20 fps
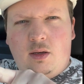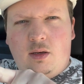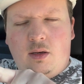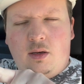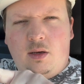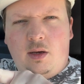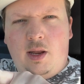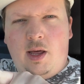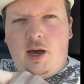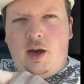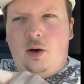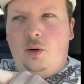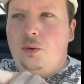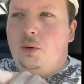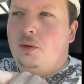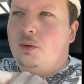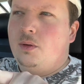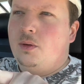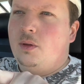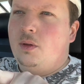Now,
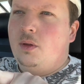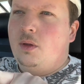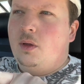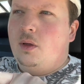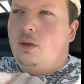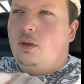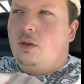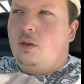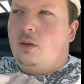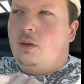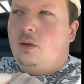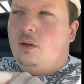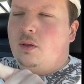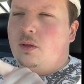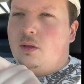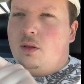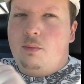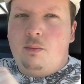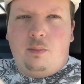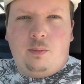
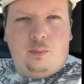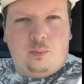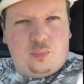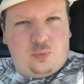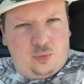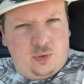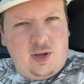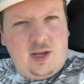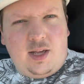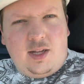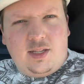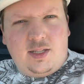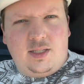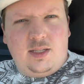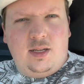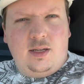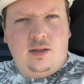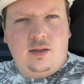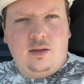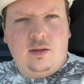the
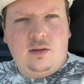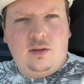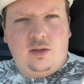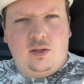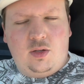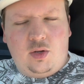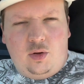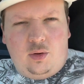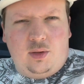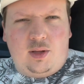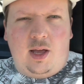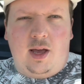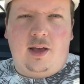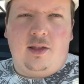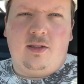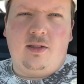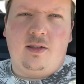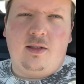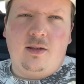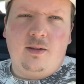priest told
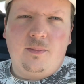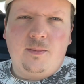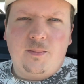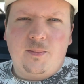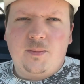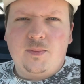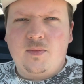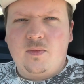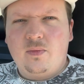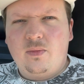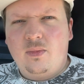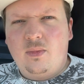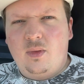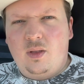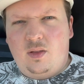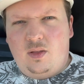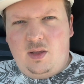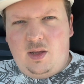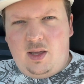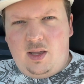us
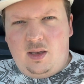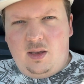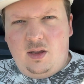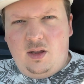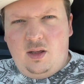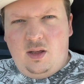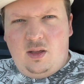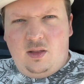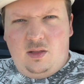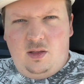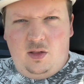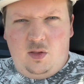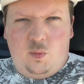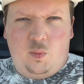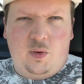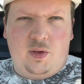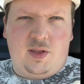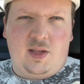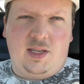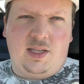that this
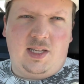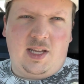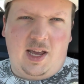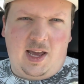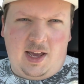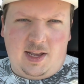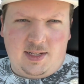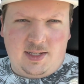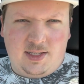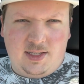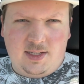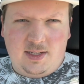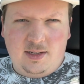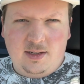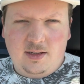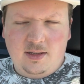was a test.